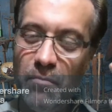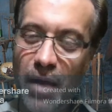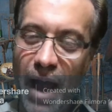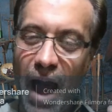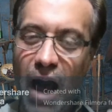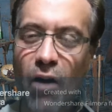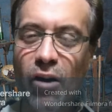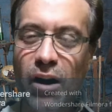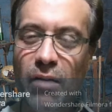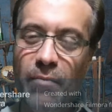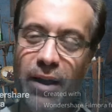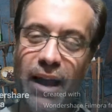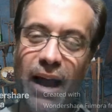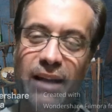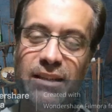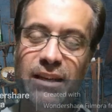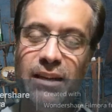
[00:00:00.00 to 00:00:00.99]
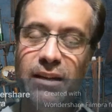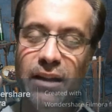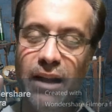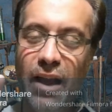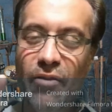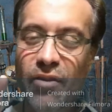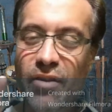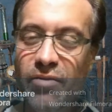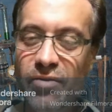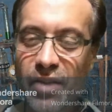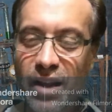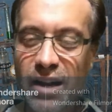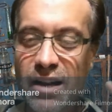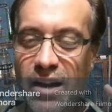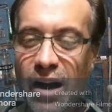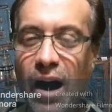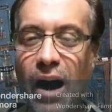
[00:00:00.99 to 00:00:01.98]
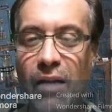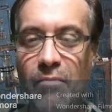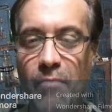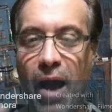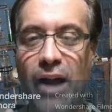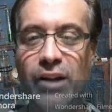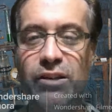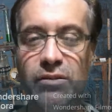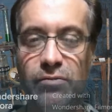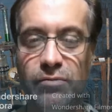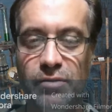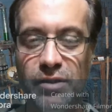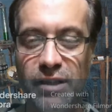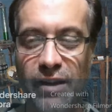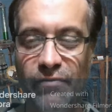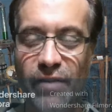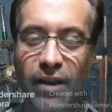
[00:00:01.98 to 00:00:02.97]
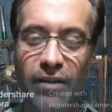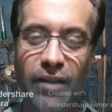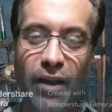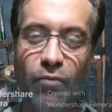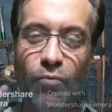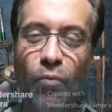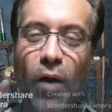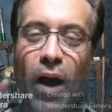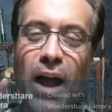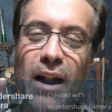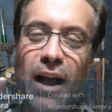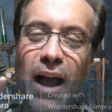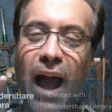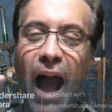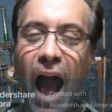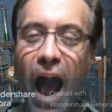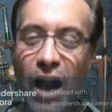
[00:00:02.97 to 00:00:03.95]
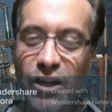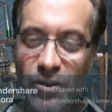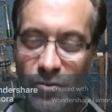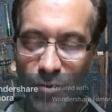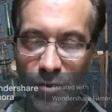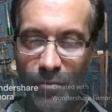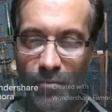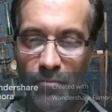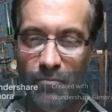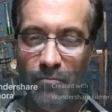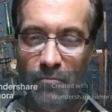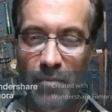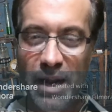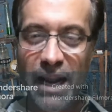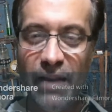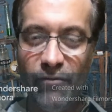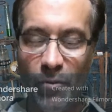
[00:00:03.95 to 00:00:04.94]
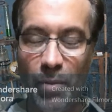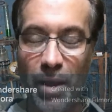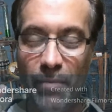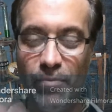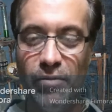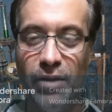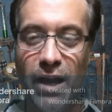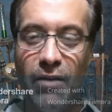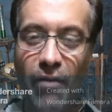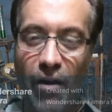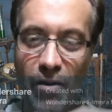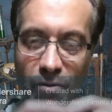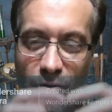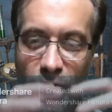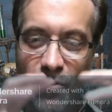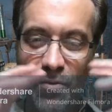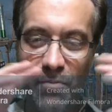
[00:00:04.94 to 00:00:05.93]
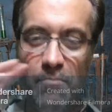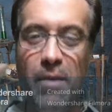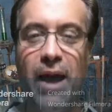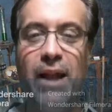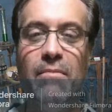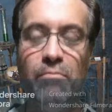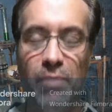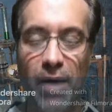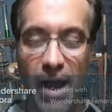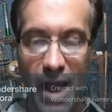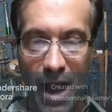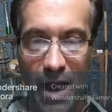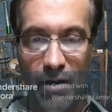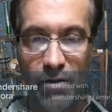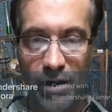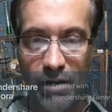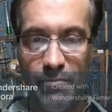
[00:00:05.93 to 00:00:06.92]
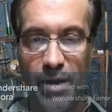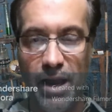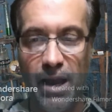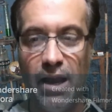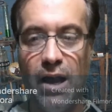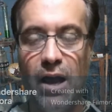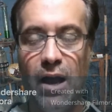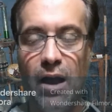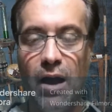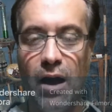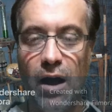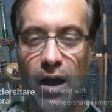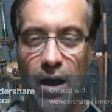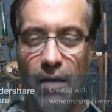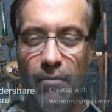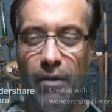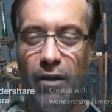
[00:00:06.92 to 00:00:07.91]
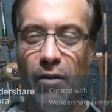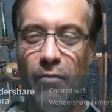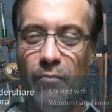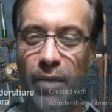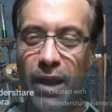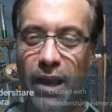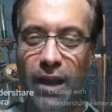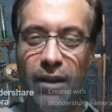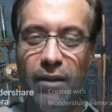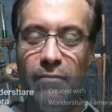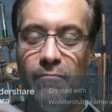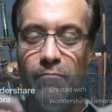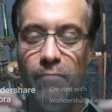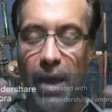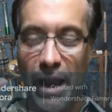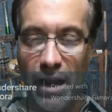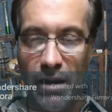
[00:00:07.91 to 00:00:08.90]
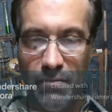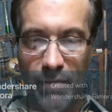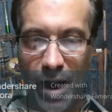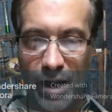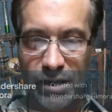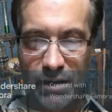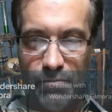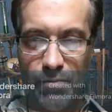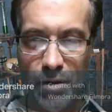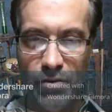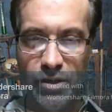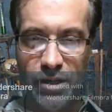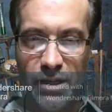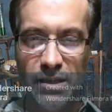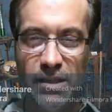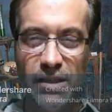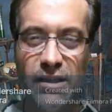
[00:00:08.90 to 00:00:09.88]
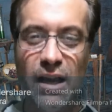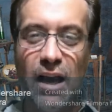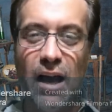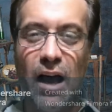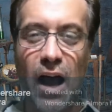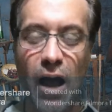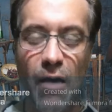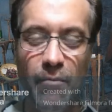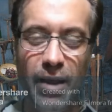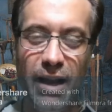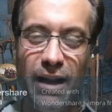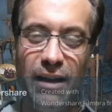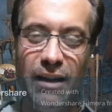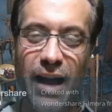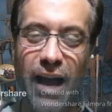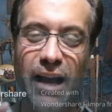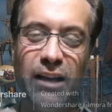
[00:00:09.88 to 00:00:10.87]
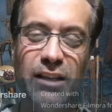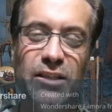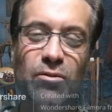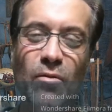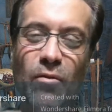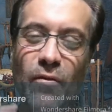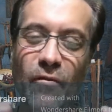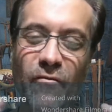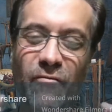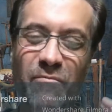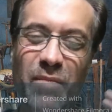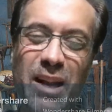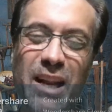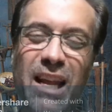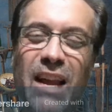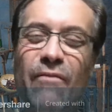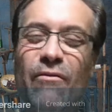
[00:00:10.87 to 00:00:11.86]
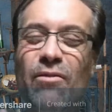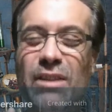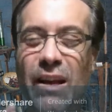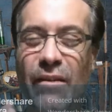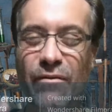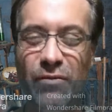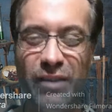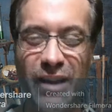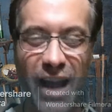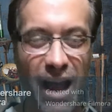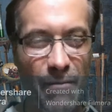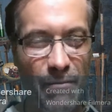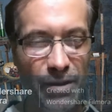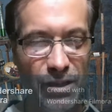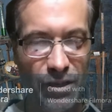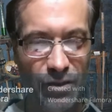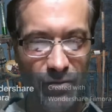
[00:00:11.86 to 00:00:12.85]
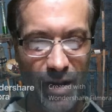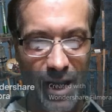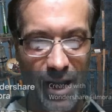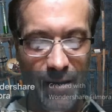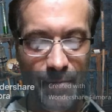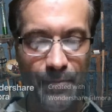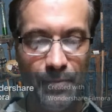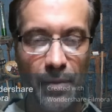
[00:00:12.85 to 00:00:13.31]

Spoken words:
alchemy, as in the non-magical stuff, like what actual medieval people here on Earth meant by alchemy. I don't mean making magic potions. I mean like sort of medieval level chemistry.